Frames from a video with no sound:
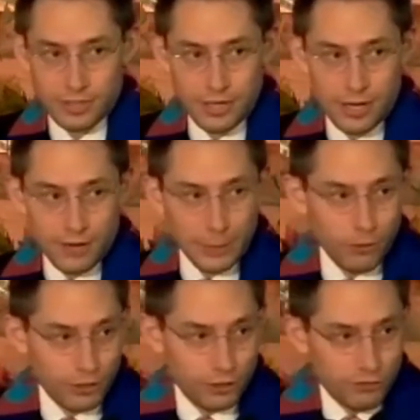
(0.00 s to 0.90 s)
They
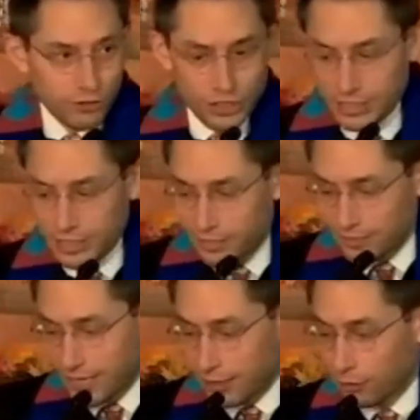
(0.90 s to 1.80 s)
point to Virginia and
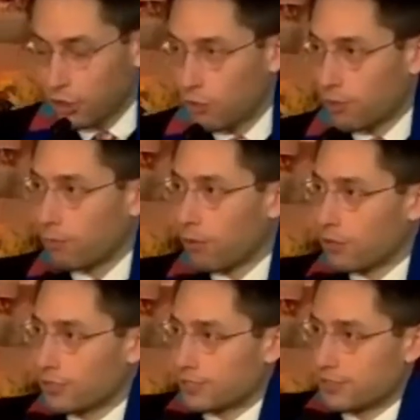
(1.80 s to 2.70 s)
say, look what
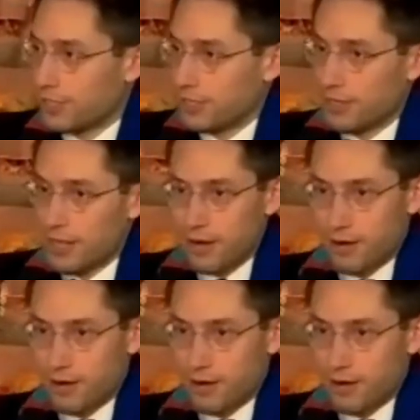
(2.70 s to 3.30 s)
wokeness did there.